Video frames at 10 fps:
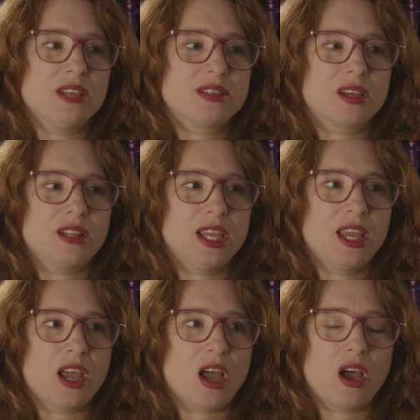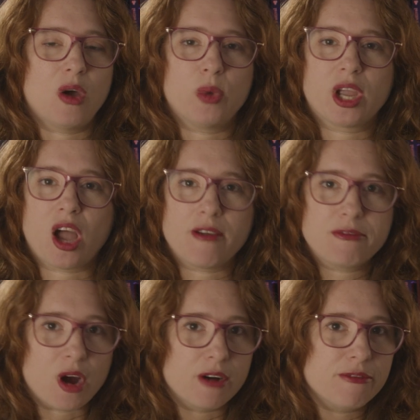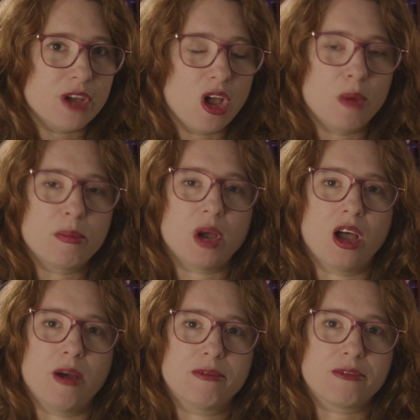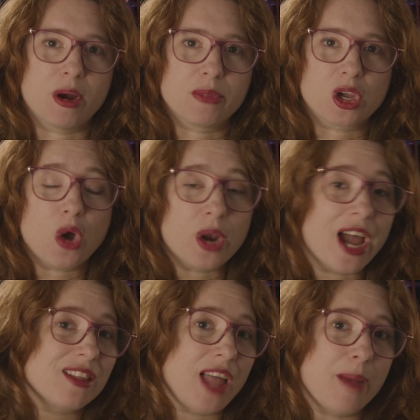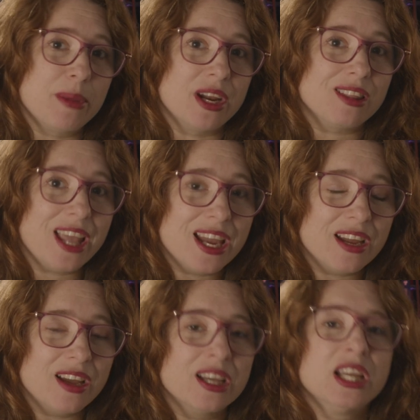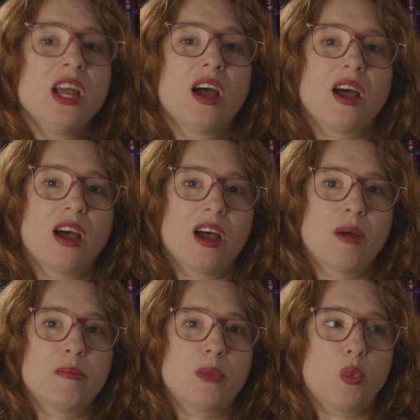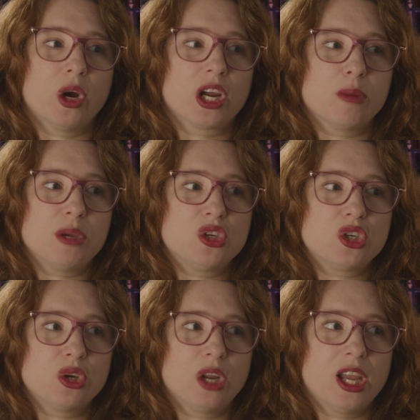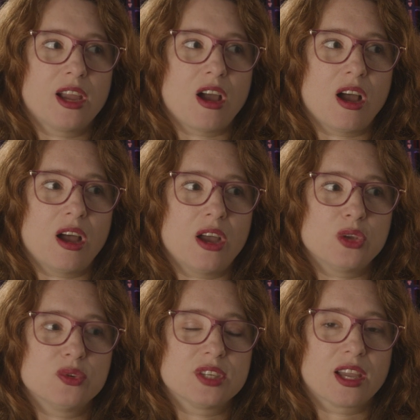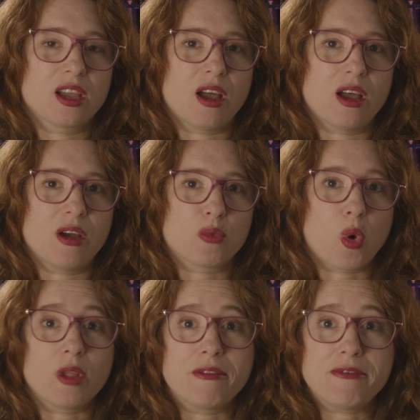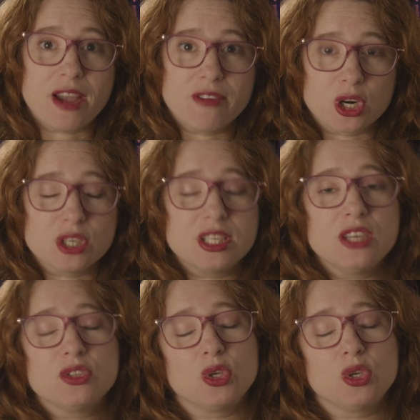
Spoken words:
Basically, we got our film from the Kodak lab in Atlanta. We're going to be shooting using a roll of 500T.